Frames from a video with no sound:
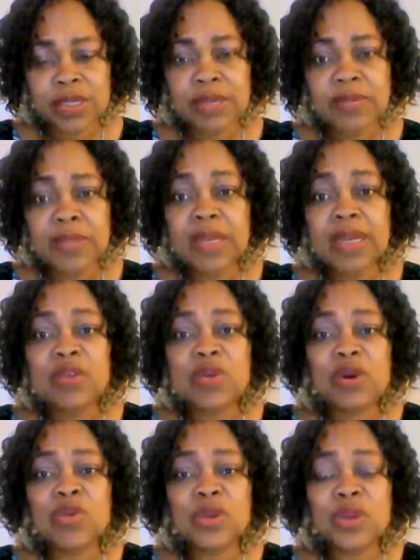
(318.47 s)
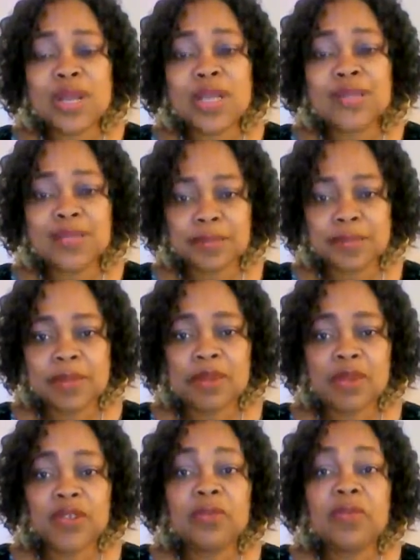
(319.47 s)
They think that God will not accept them
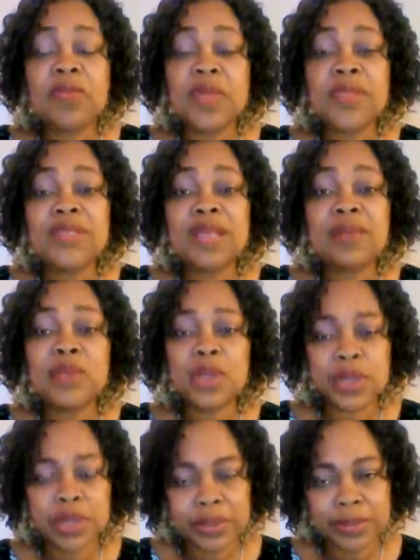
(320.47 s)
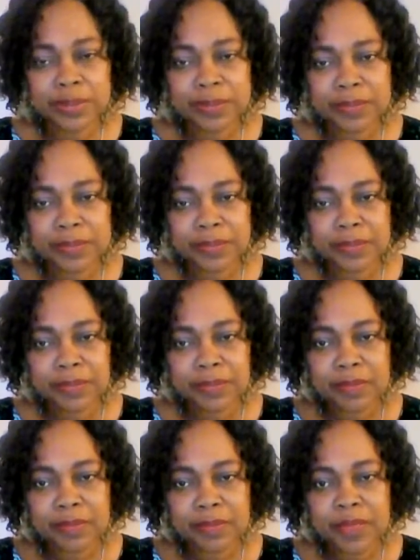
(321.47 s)
because of the things they have done.
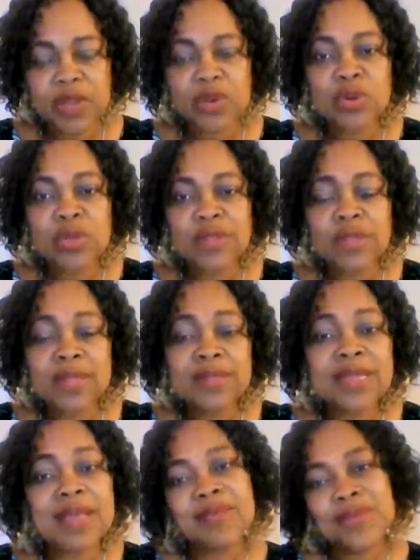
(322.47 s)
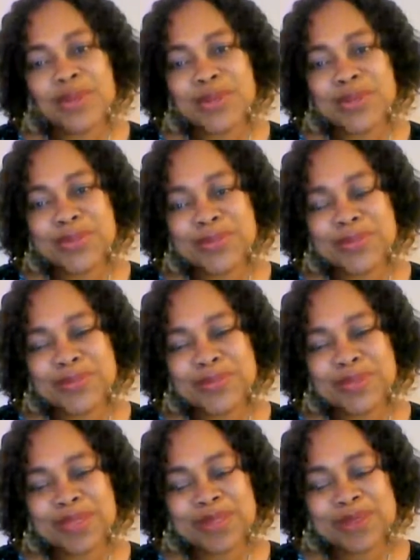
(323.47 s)
They know the things they have done.
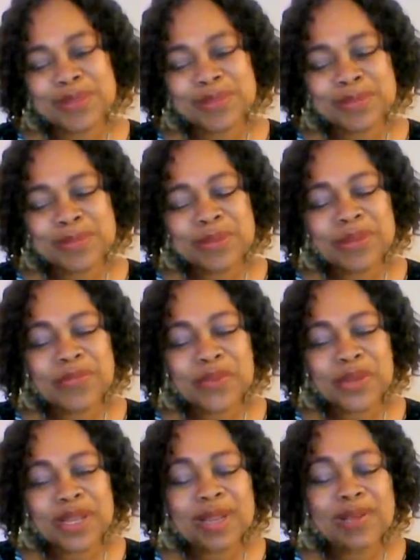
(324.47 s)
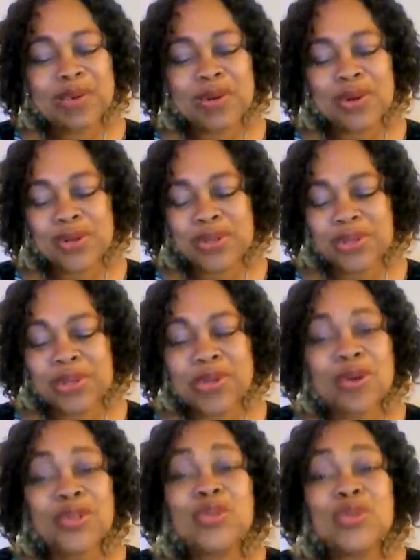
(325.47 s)
But they forget that God
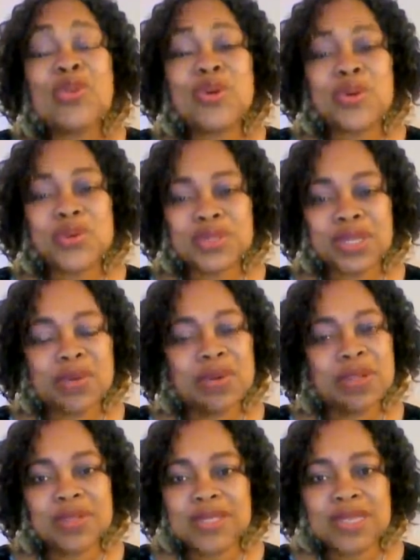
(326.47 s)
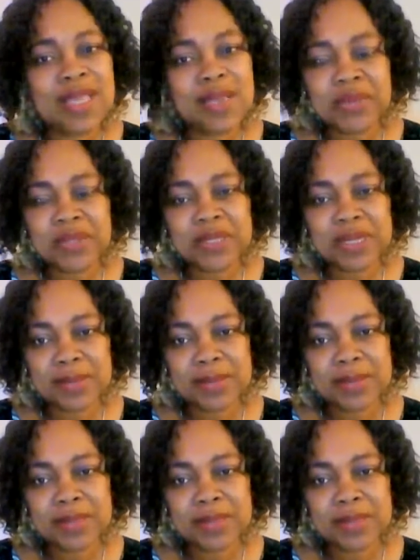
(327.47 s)
also knows that God has seen everything.